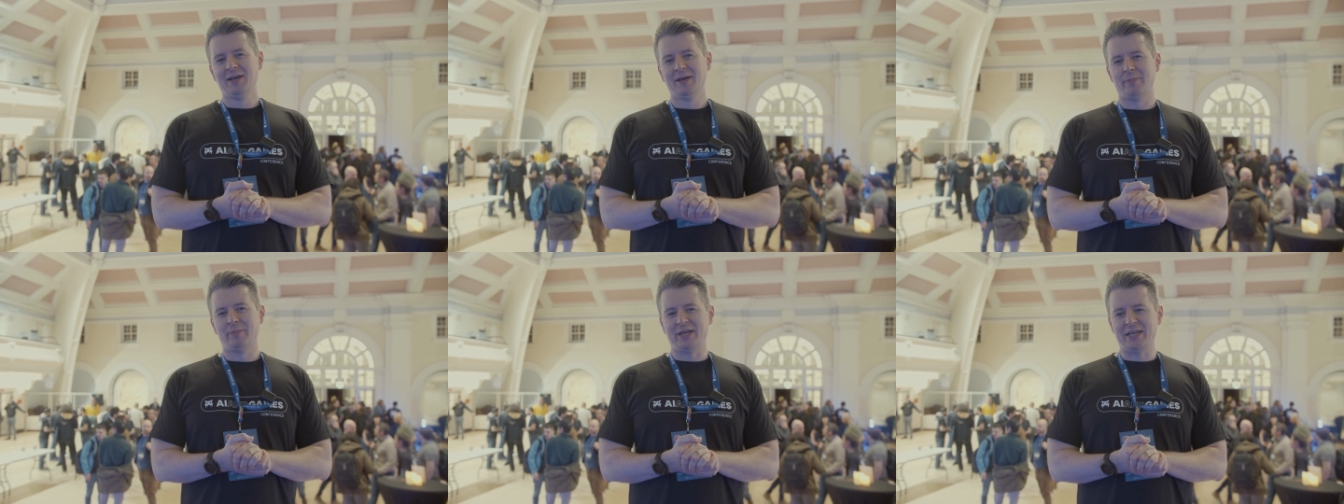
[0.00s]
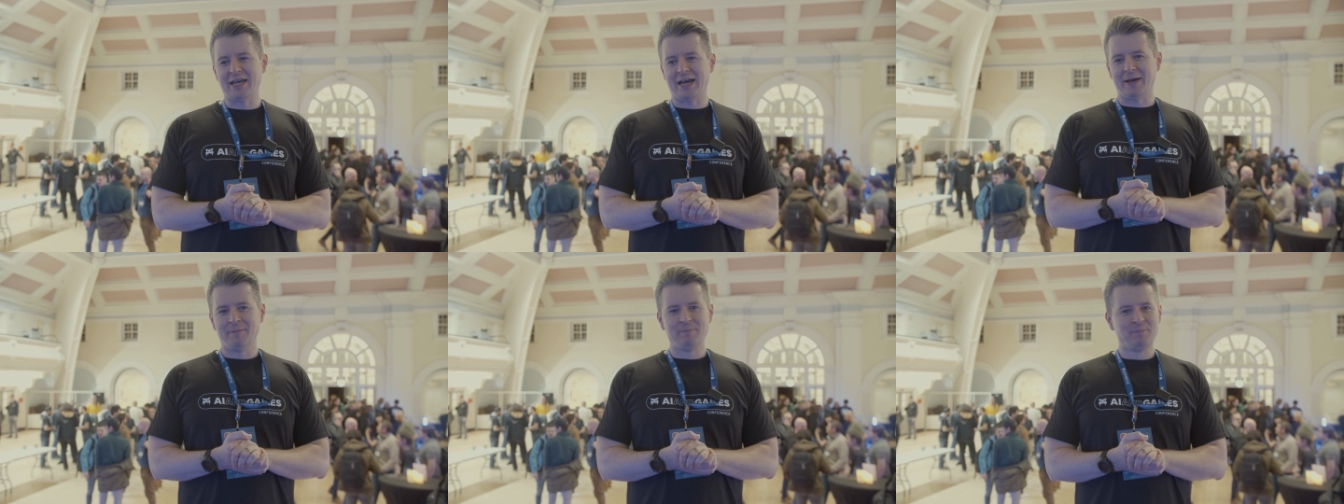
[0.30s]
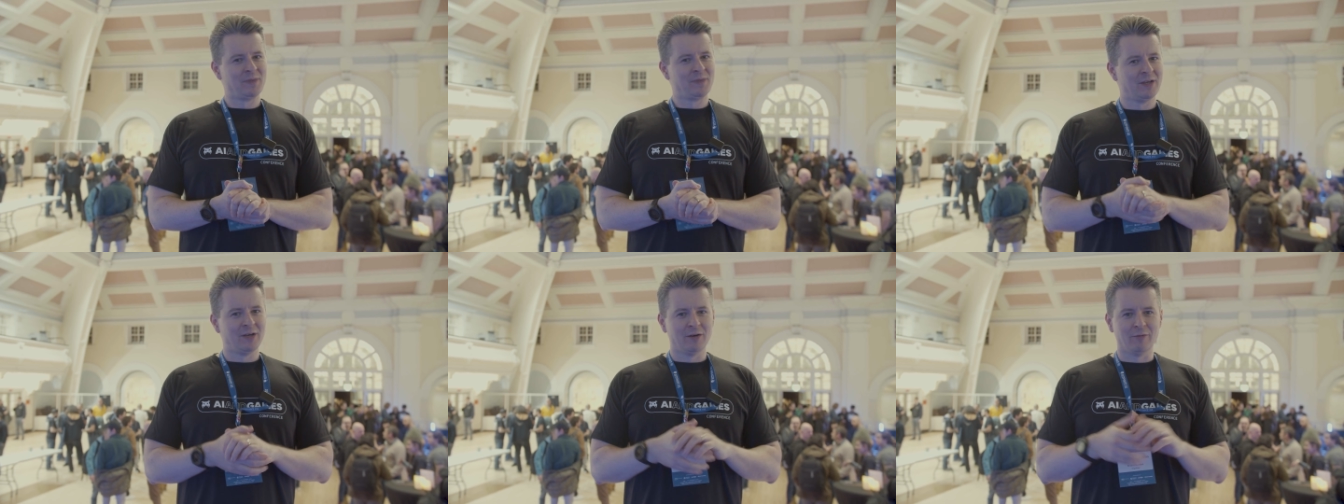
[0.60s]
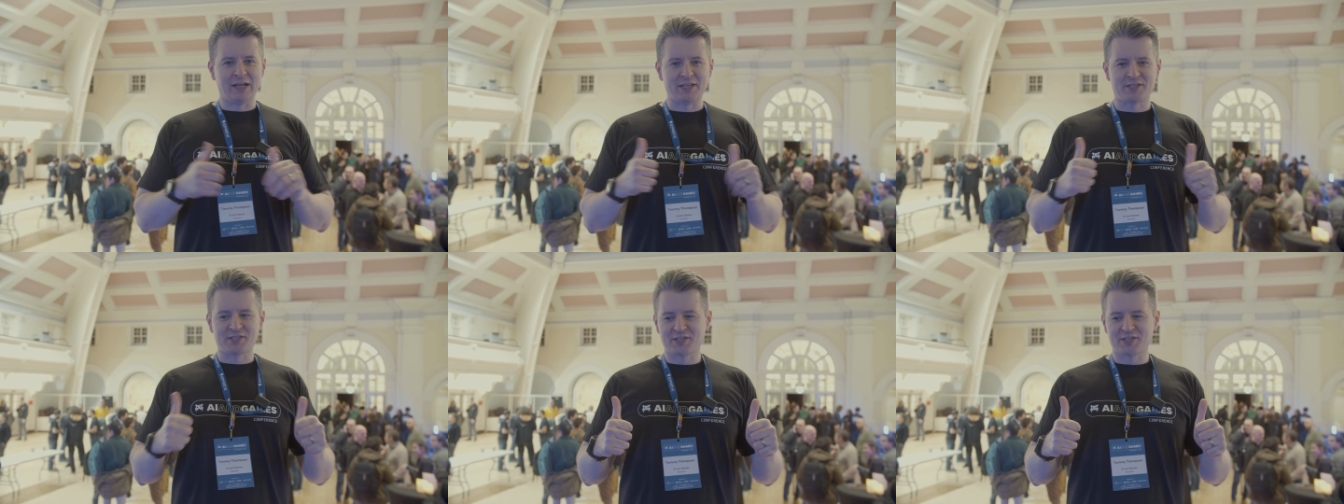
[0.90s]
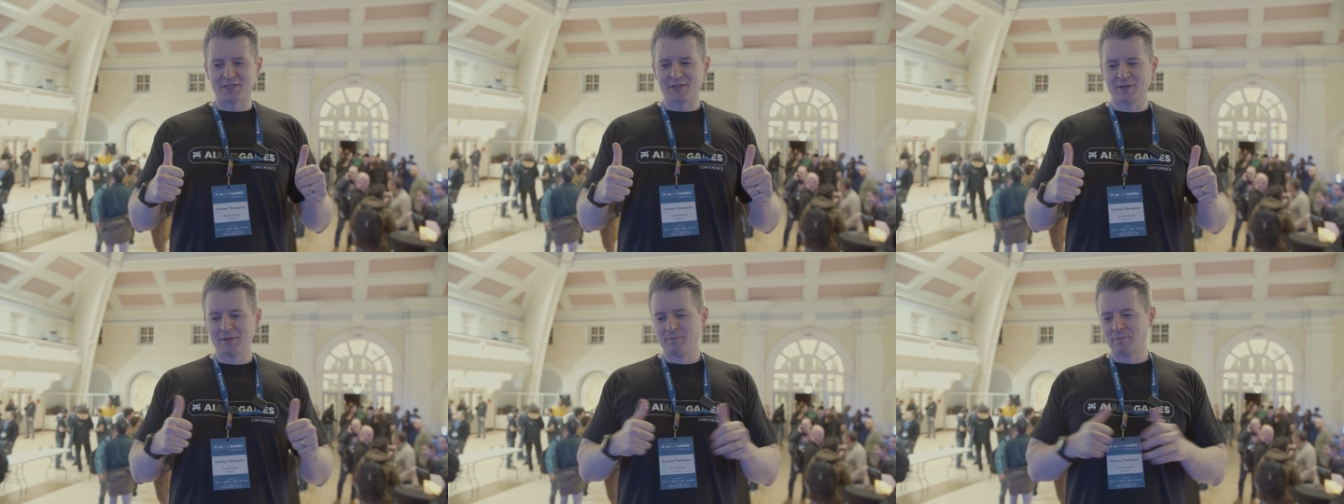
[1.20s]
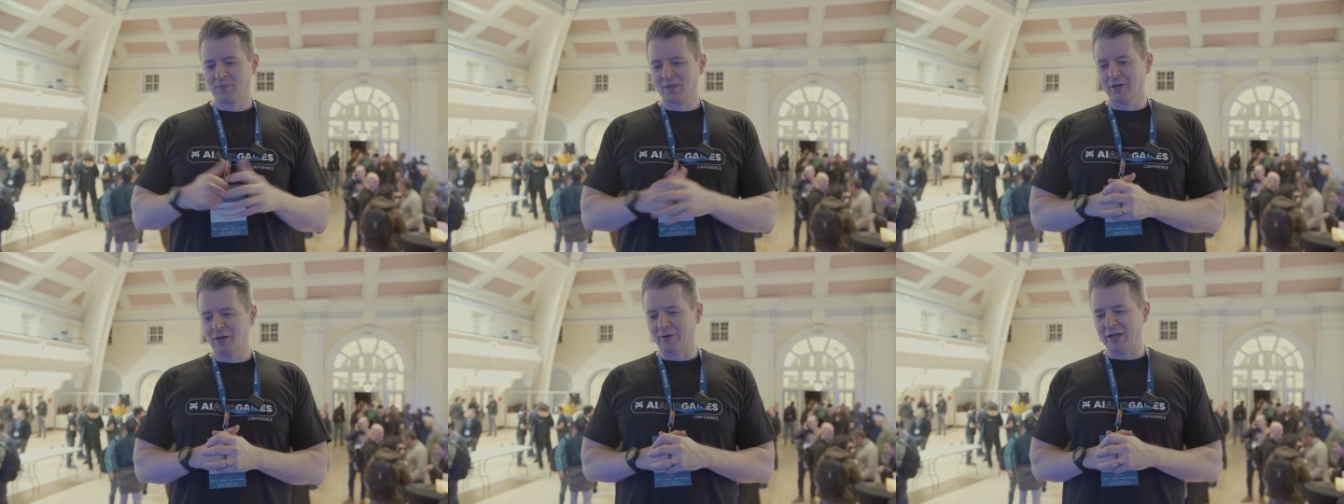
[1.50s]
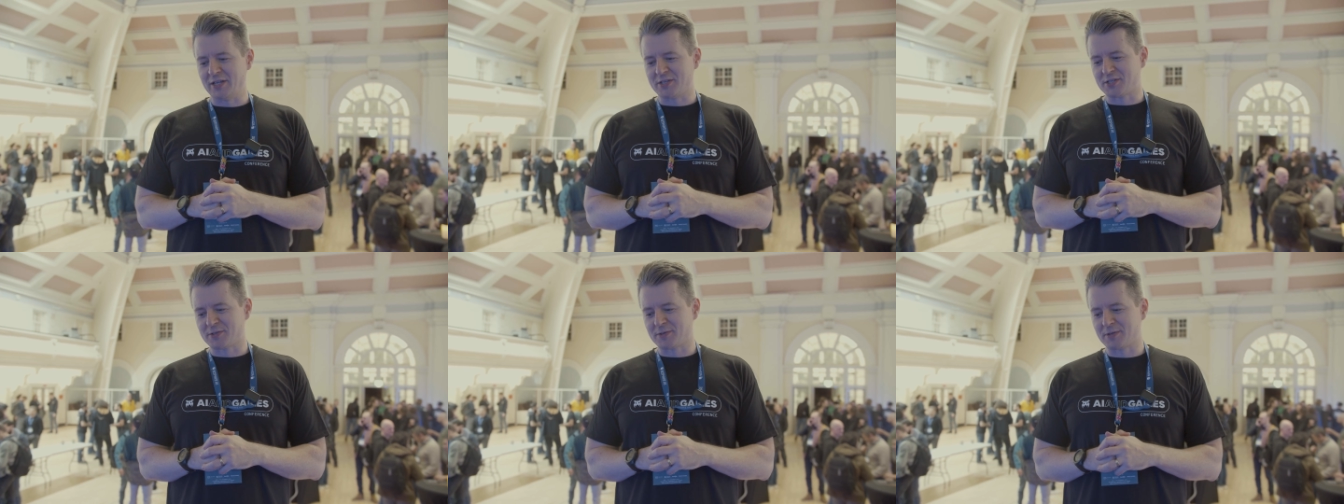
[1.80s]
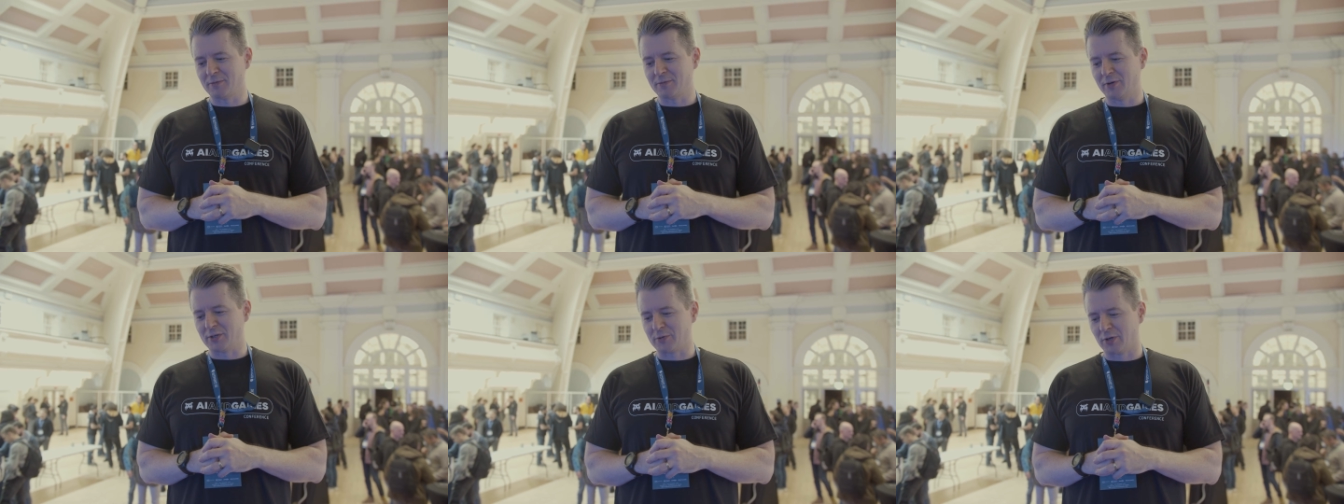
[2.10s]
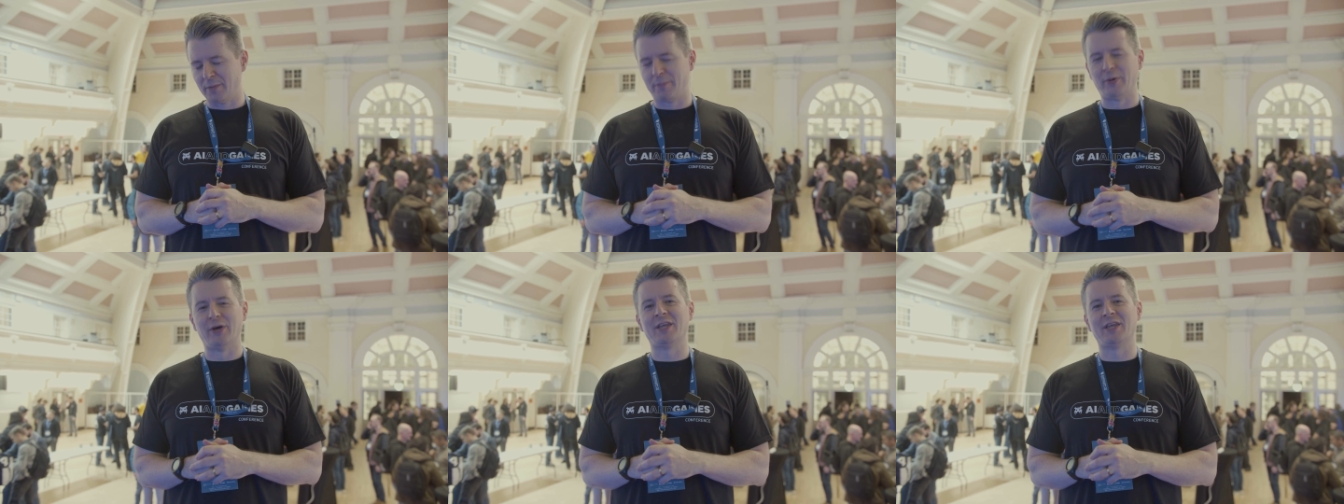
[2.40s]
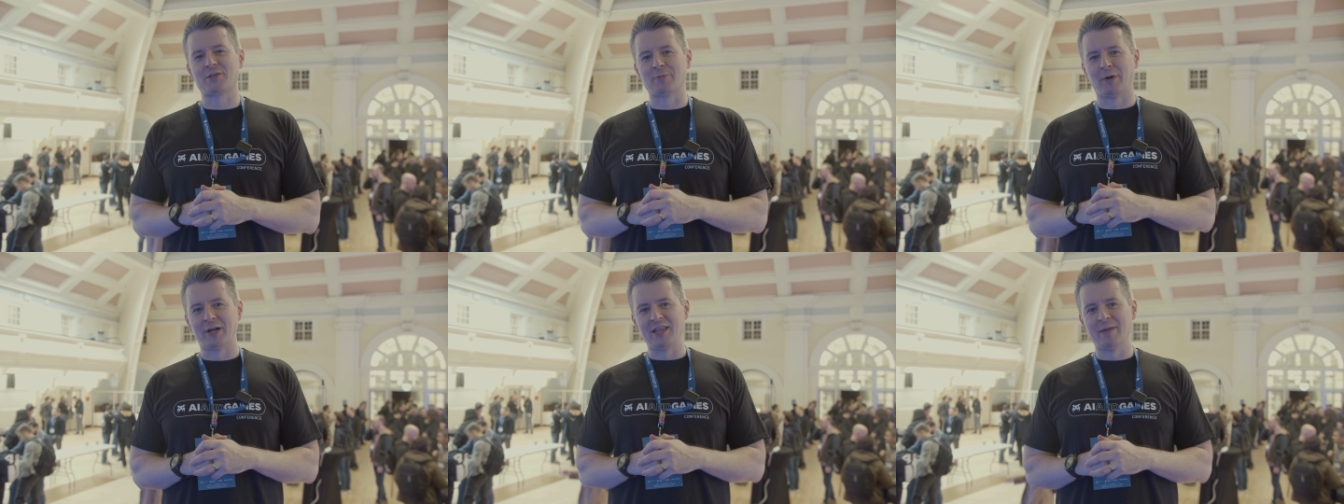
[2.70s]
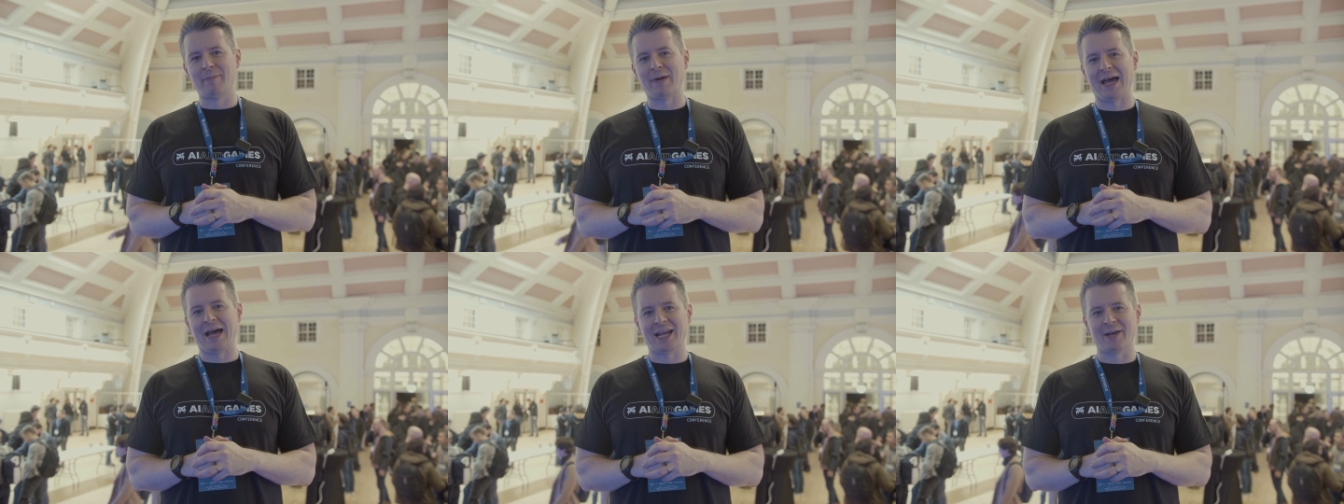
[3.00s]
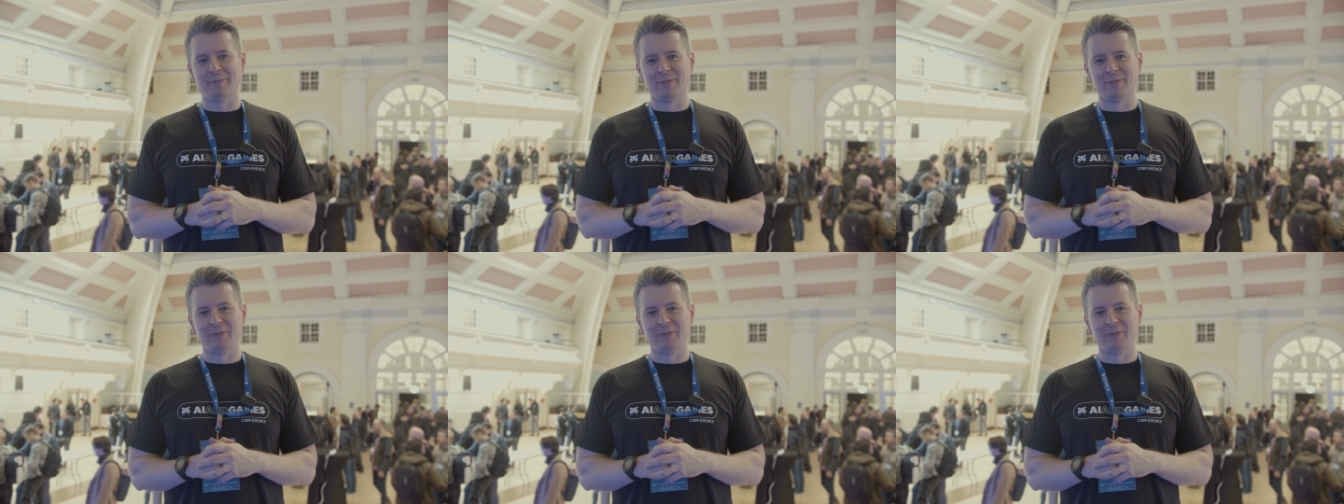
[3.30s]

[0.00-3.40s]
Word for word: But yeah, we're going to put this one in the bag,